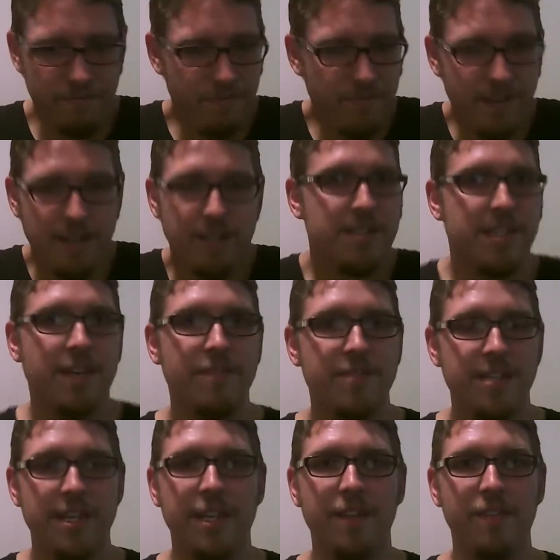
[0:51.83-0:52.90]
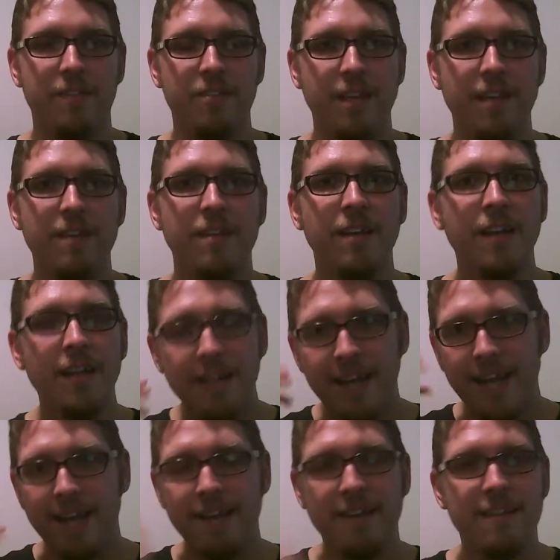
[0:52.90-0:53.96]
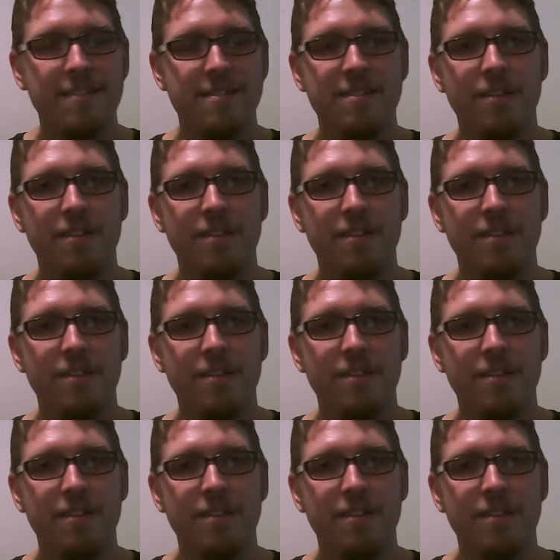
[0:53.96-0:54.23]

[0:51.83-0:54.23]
Feel yourself sitting in the seat and listen